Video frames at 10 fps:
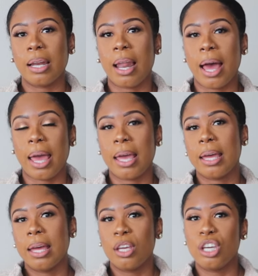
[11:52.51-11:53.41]
like,
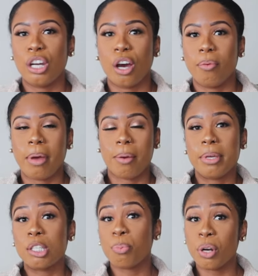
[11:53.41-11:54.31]
you know,
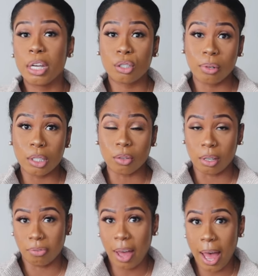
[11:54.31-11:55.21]
maybe spring
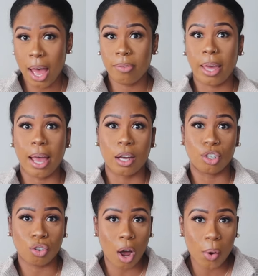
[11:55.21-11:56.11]
2025. Like I could
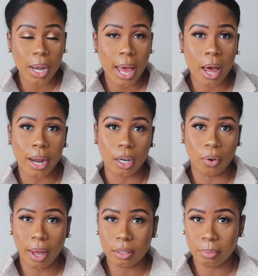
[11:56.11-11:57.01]
draw it out. I
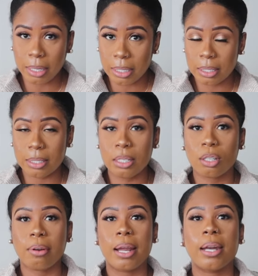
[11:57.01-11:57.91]
don't have to make this
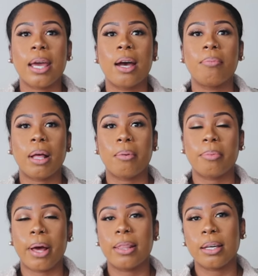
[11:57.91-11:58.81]
decision right now, blah, blah,
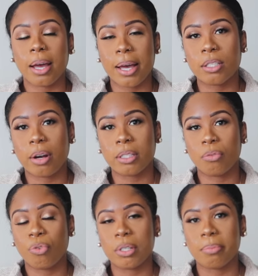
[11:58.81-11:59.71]
blah. Then God starts to
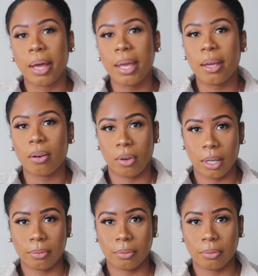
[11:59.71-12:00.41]
force my hand on it,